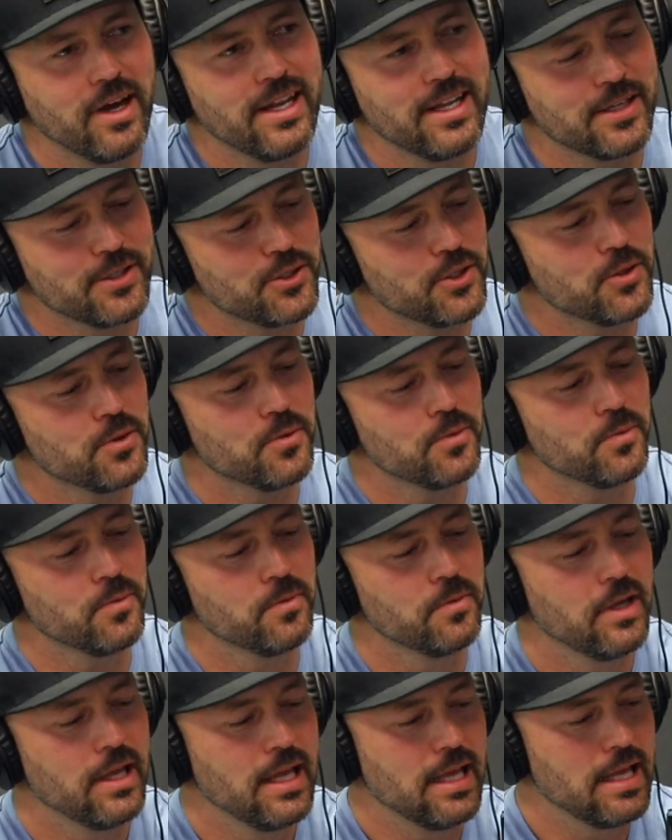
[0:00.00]
is
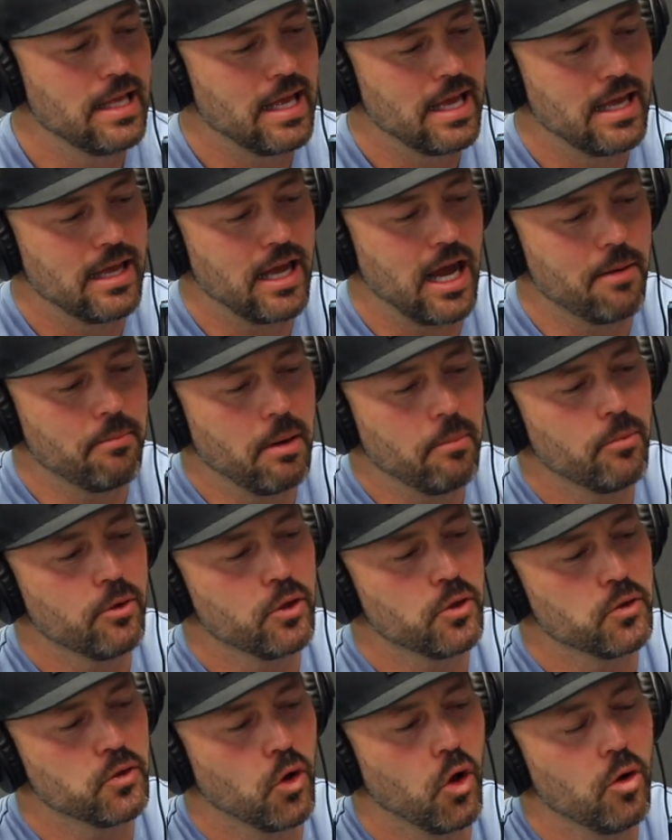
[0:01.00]
I remember you
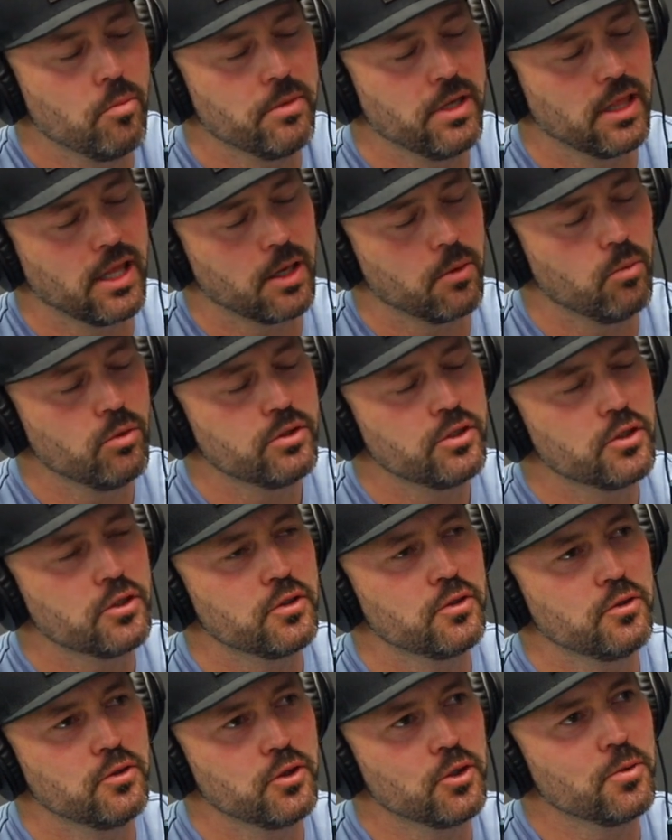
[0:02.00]
told me, like, we'll
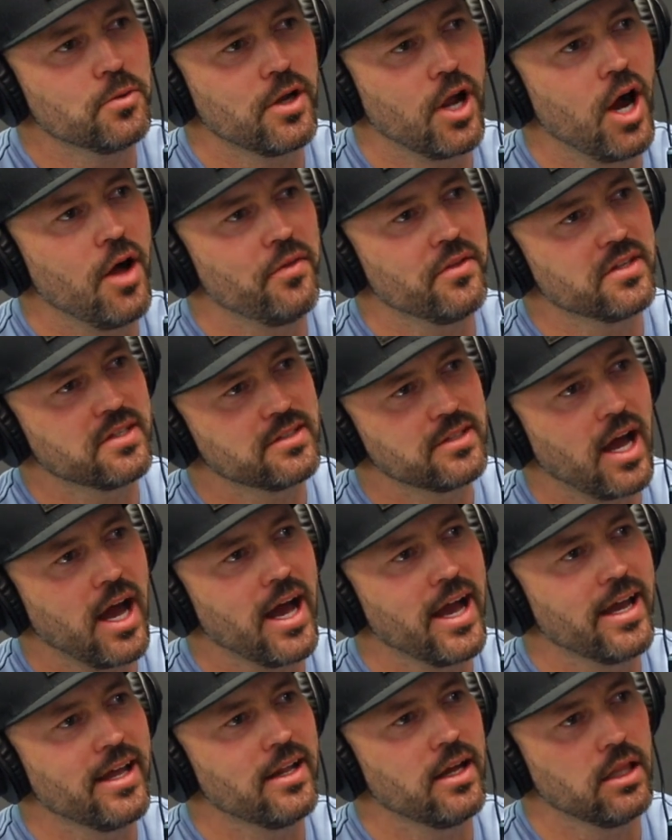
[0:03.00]
just do it on the
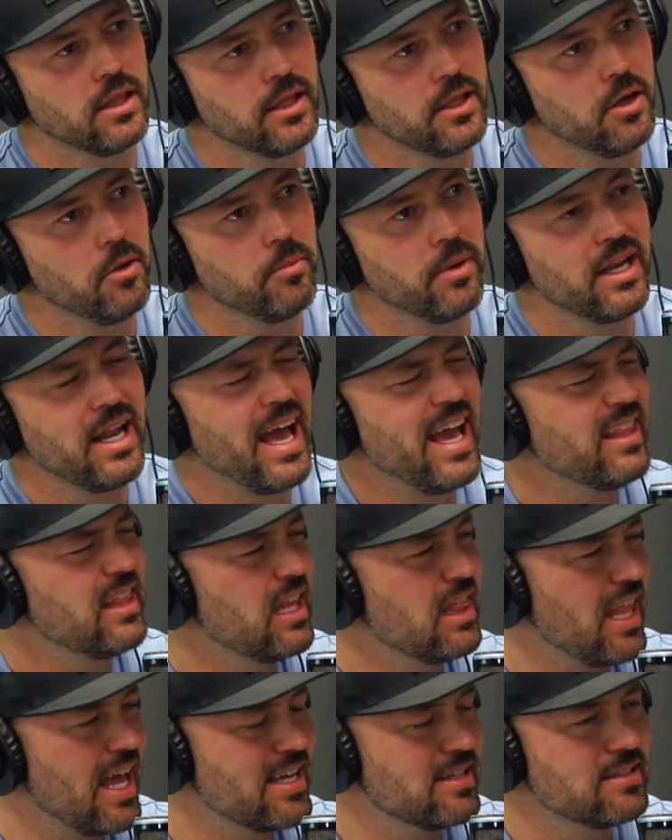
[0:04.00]
side a little bit. And I had the
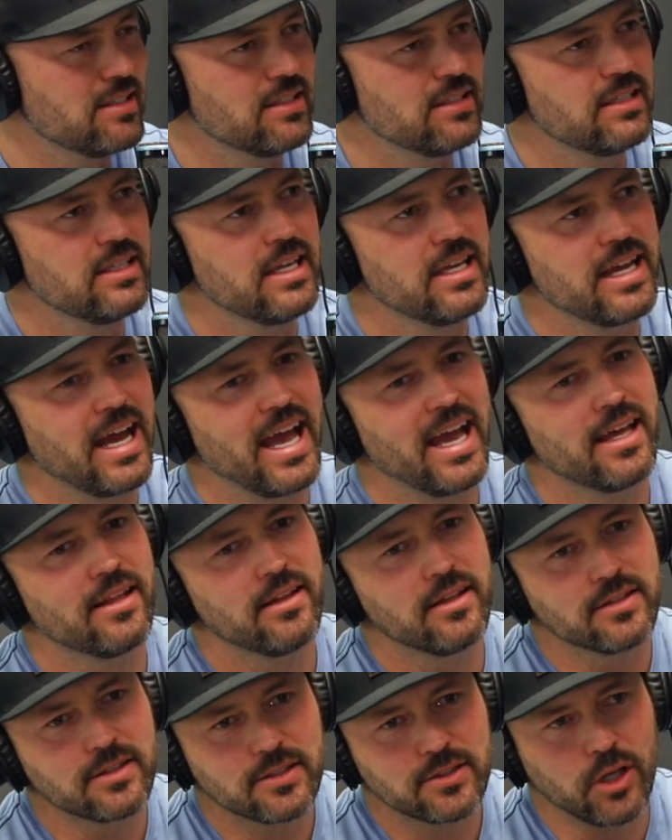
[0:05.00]
licensing, I had
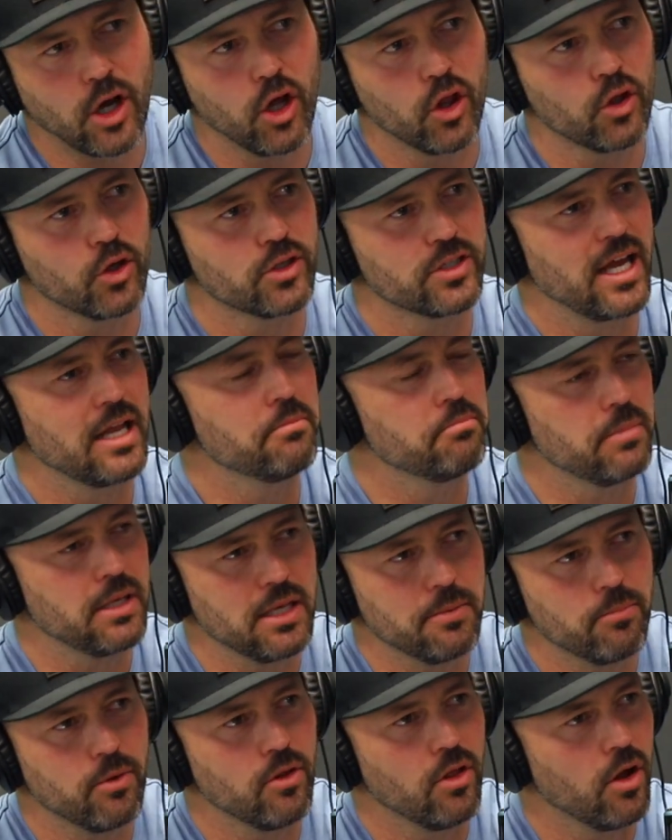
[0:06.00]
installers, I had
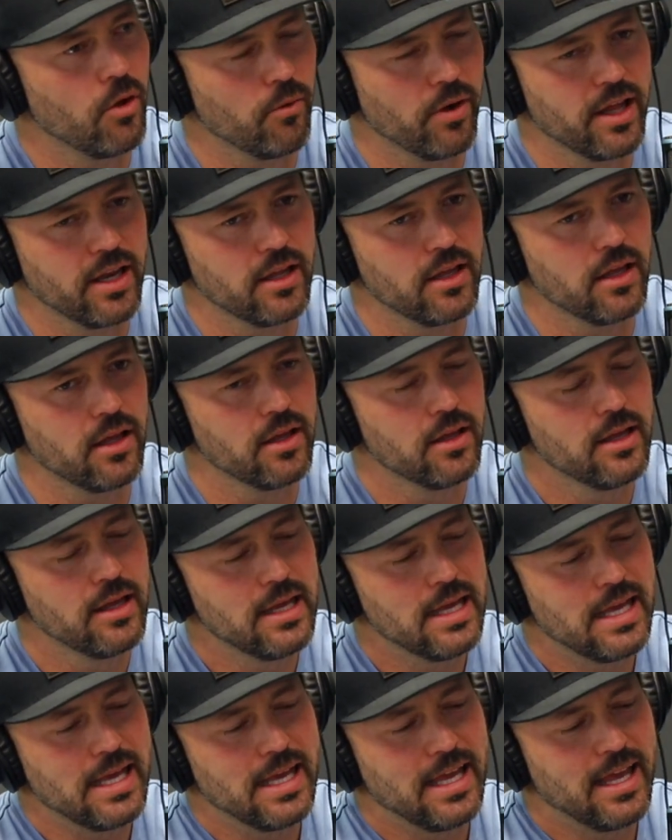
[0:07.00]
people already,
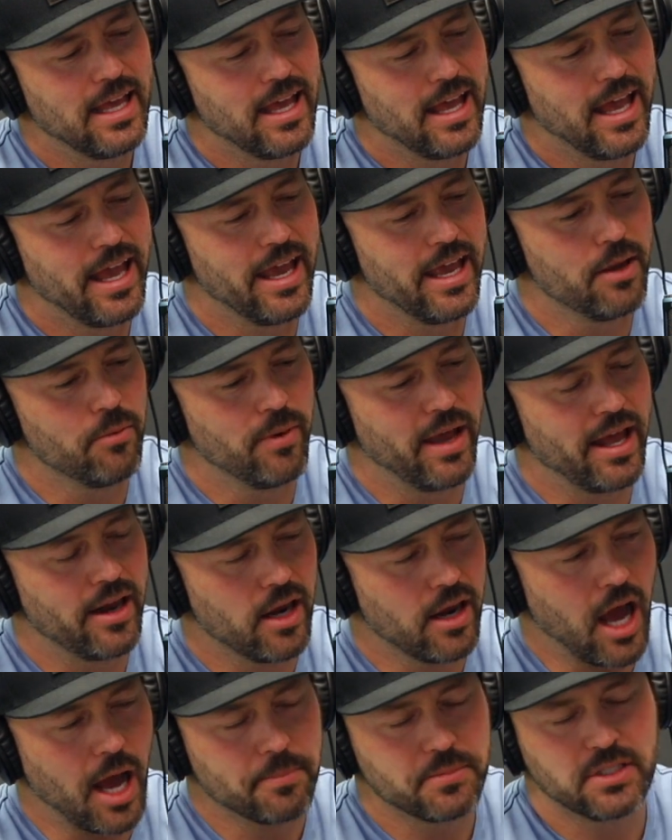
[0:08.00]
and we had an
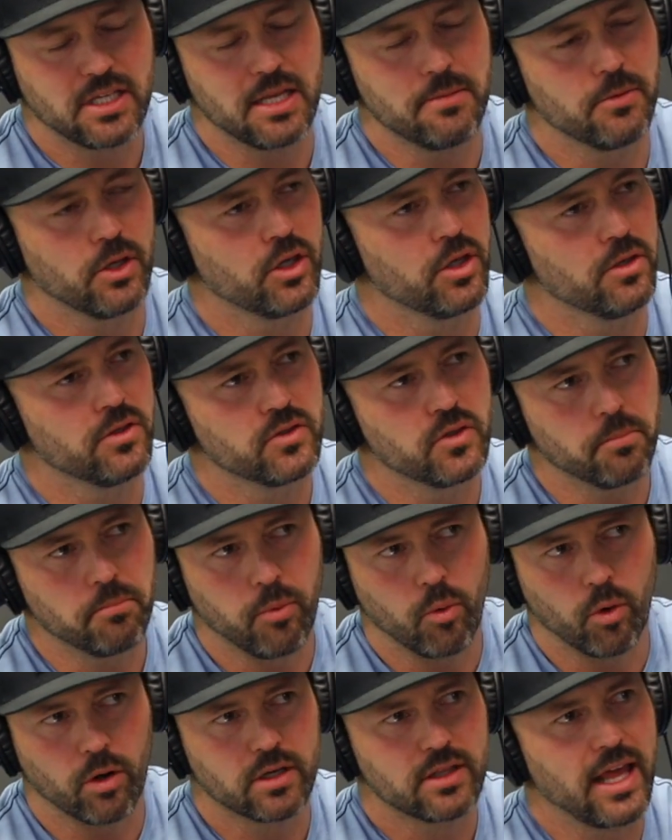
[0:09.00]
ops team that could
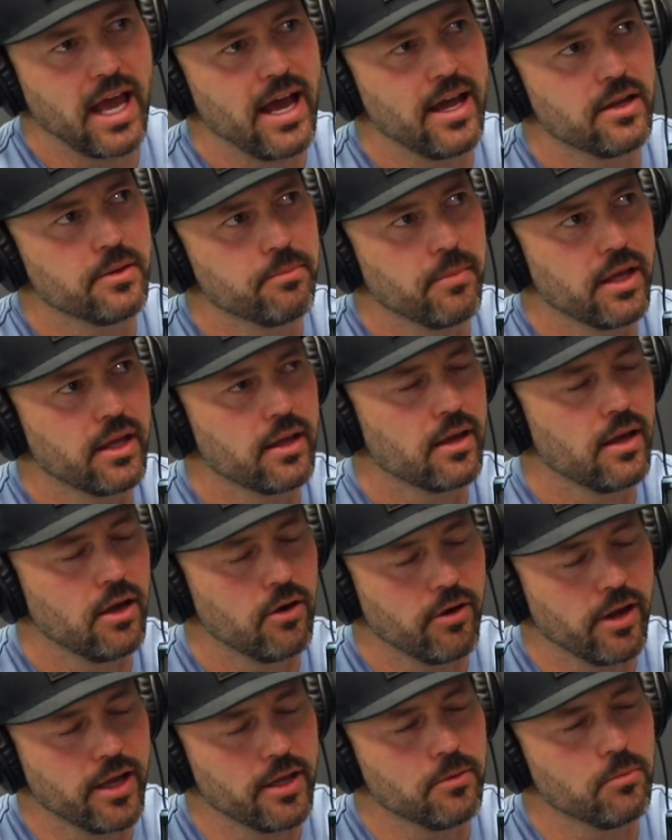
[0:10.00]
support that. I'm like, all
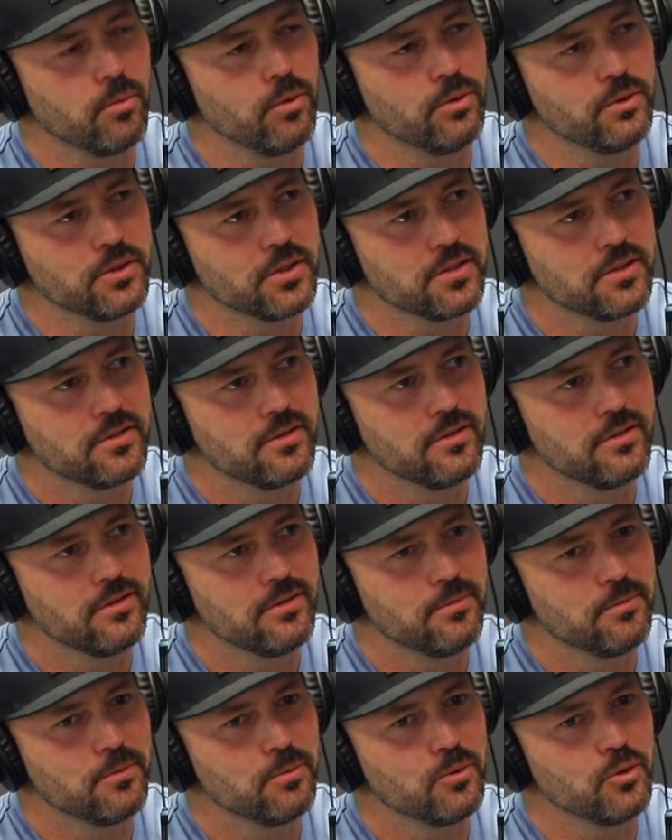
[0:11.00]
right, we'll just
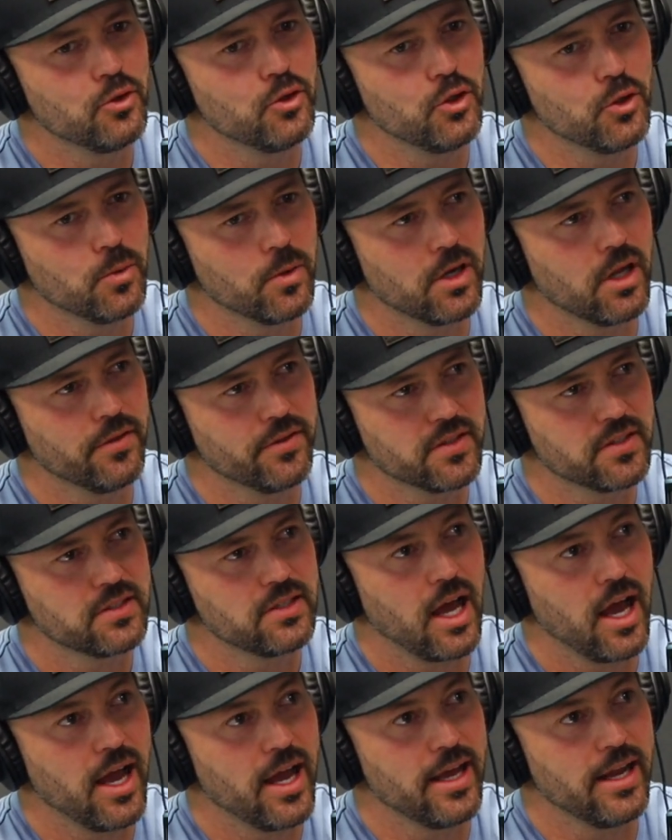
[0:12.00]
do it on the
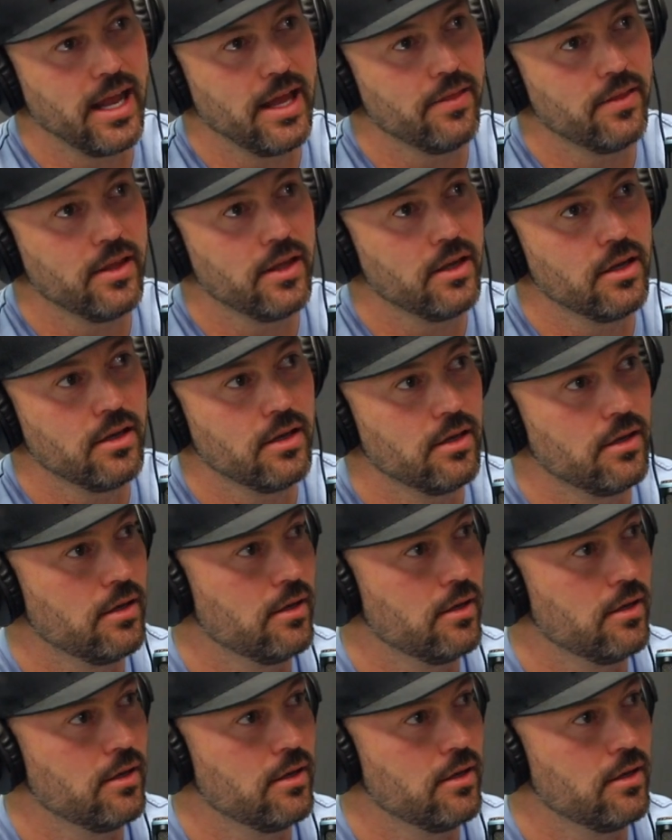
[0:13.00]
side. And then